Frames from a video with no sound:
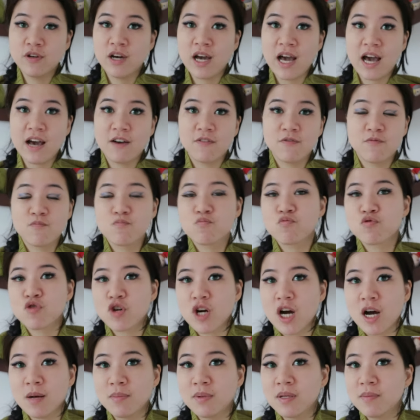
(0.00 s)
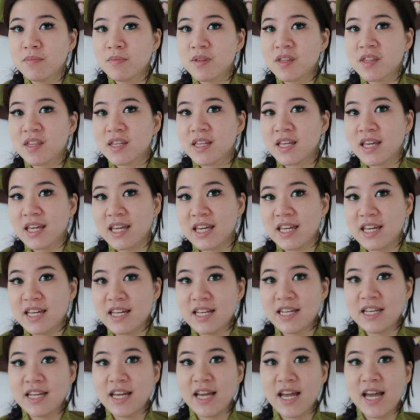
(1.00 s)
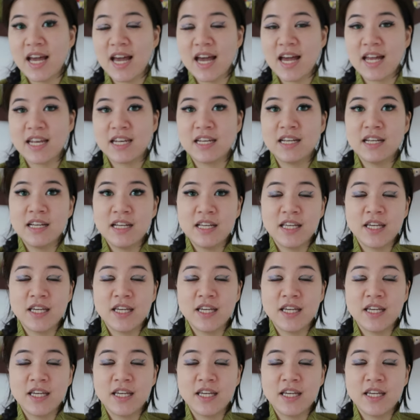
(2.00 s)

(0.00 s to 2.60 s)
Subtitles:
have problem skin and,